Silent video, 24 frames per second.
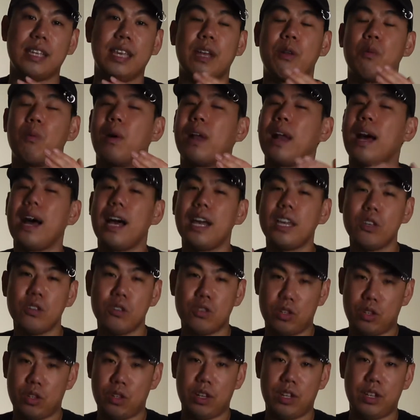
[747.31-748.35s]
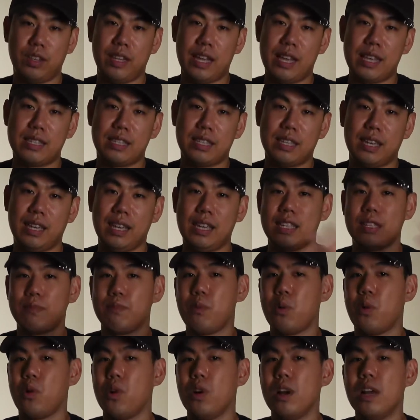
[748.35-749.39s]
And what I use to learn dancing is
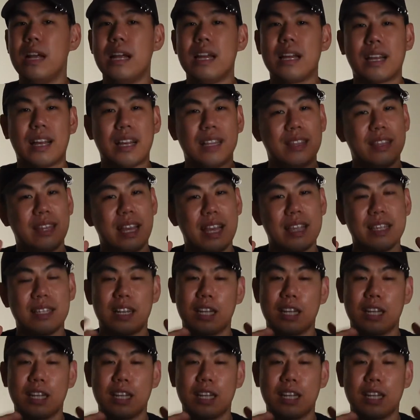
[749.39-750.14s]
more condensed,